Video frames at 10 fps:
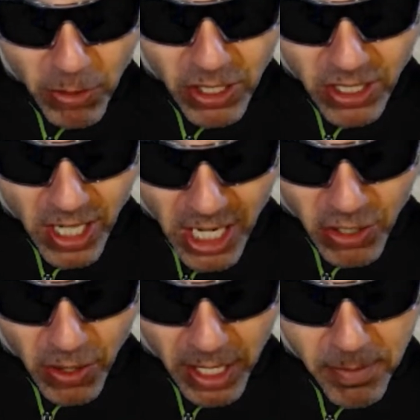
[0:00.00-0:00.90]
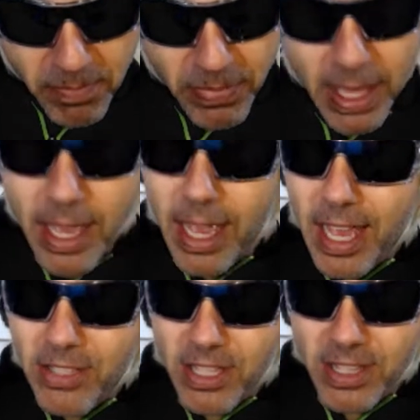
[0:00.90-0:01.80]
with this country.
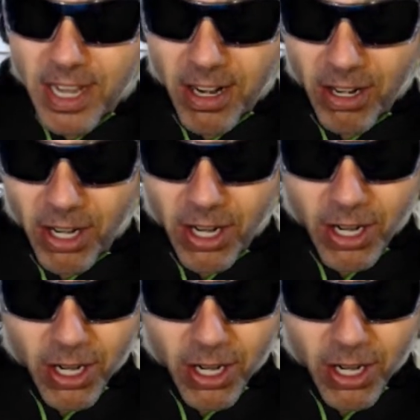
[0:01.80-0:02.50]
Isn't there?